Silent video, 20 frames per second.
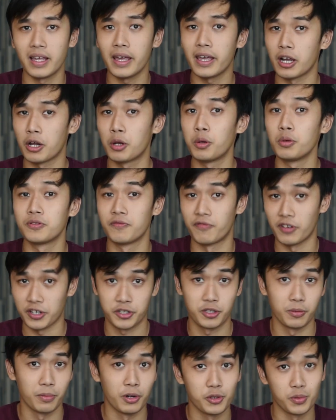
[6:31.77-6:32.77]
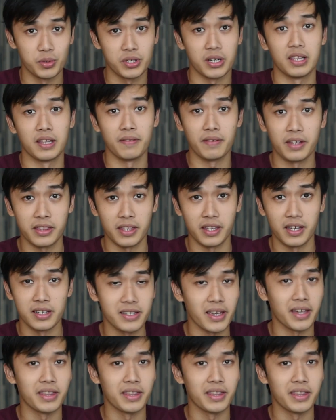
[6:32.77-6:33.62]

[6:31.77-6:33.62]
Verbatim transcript: that includes vegetables, which are living things,